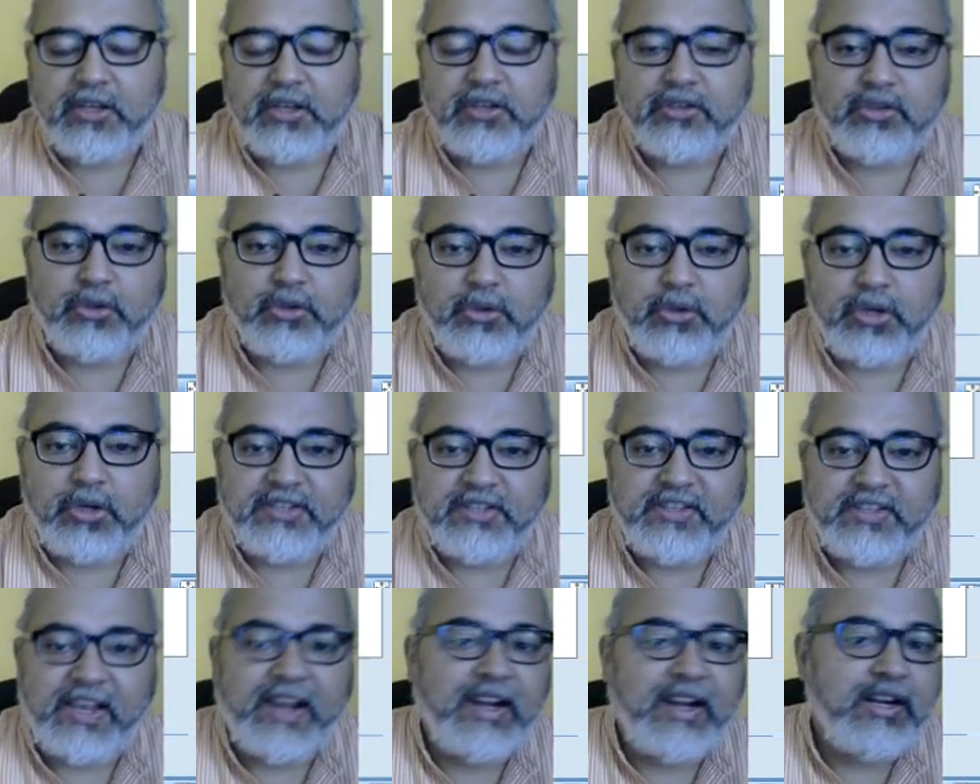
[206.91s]
So a
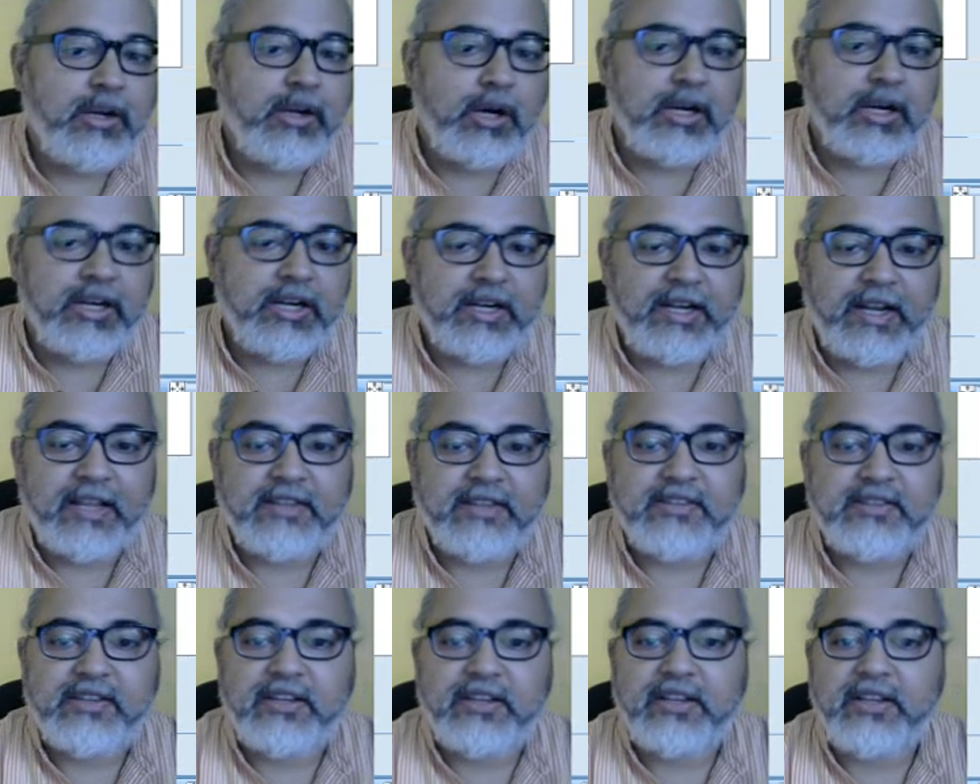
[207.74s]
second order
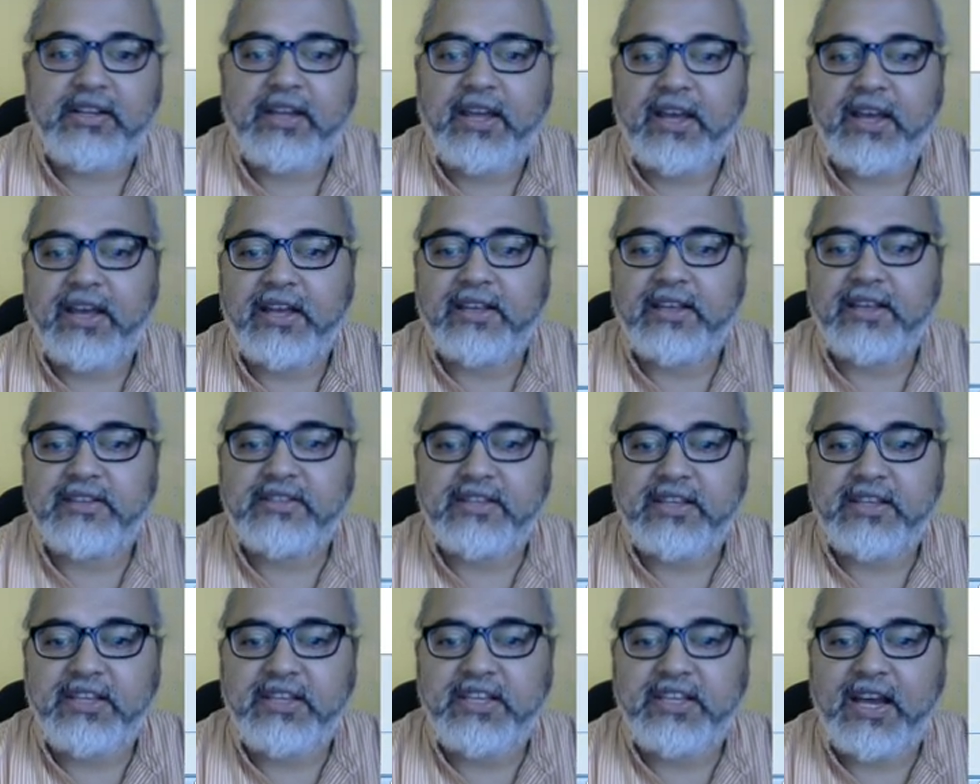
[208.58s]
tensor
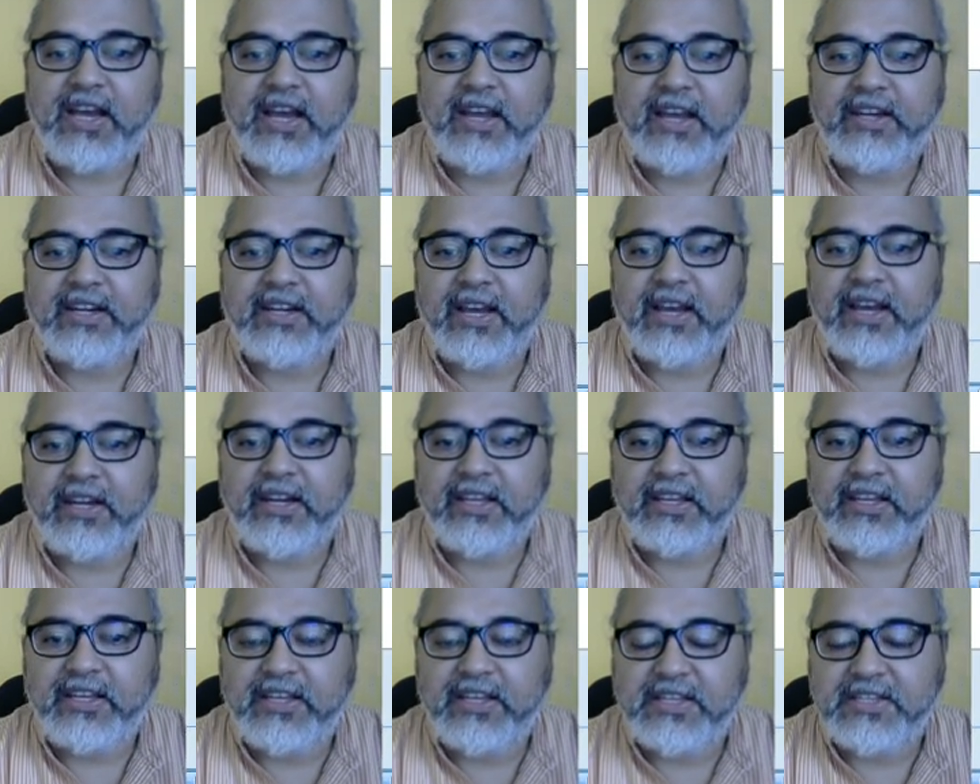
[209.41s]
has EI
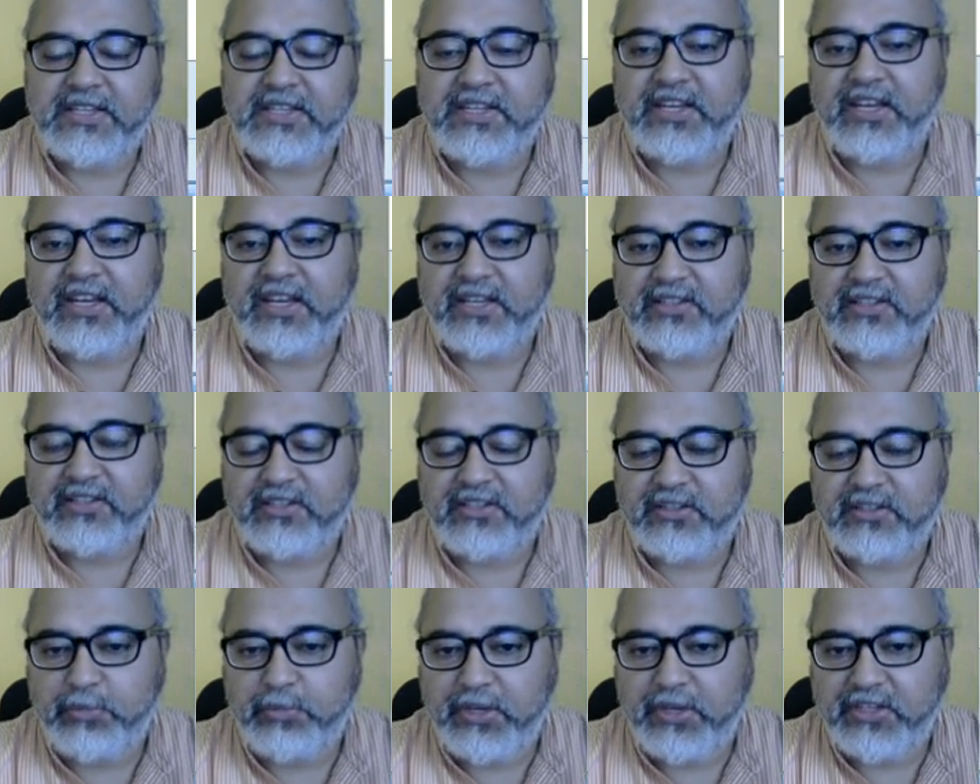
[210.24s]
dyadic EJ as
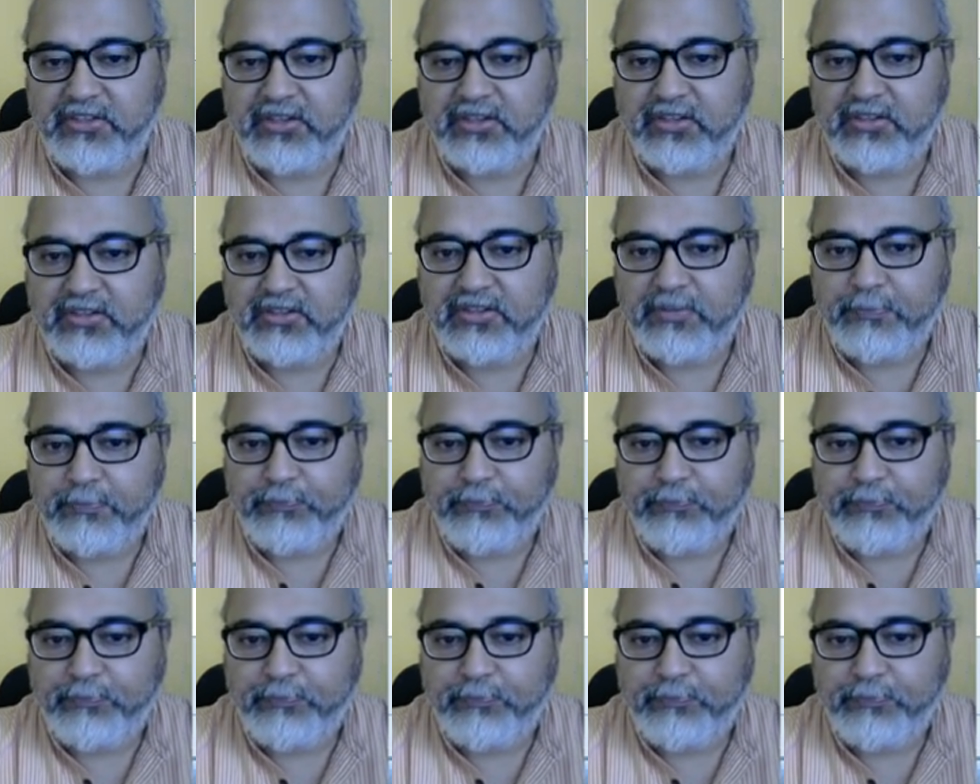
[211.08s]
its basis.